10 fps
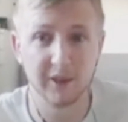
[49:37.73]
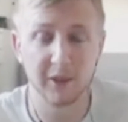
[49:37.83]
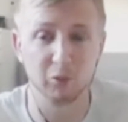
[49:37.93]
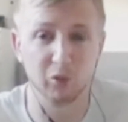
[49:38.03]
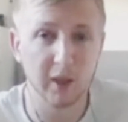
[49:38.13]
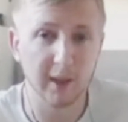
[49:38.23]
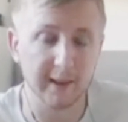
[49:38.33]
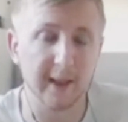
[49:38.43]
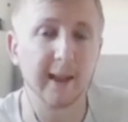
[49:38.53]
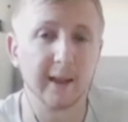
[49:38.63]
to really
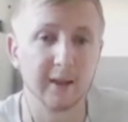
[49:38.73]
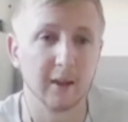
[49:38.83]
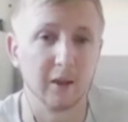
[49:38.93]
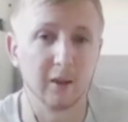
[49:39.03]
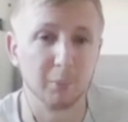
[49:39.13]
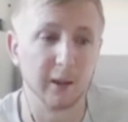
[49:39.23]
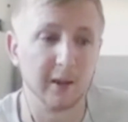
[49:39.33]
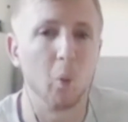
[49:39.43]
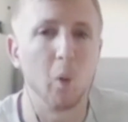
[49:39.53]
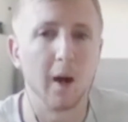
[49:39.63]
dig into
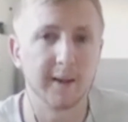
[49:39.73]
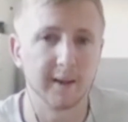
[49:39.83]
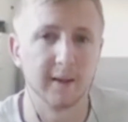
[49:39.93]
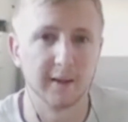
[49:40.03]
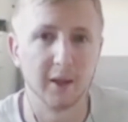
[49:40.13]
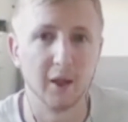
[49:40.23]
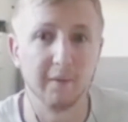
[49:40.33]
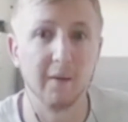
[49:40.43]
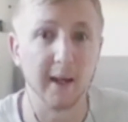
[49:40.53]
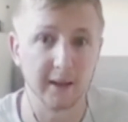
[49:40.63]
bring the why to the
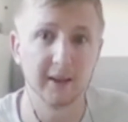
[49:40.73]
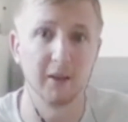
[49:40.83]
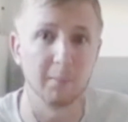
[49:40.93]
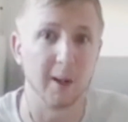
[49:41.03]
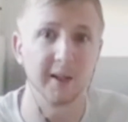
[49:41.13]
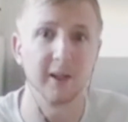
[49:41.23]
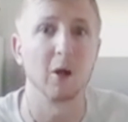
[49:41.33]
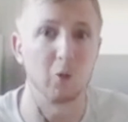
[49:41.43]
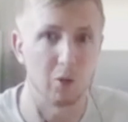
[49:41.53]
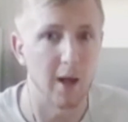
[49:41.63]
surface to make you
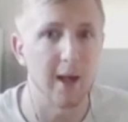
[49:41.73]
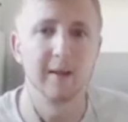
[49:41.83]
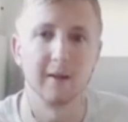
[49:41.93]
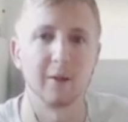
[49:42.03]
go right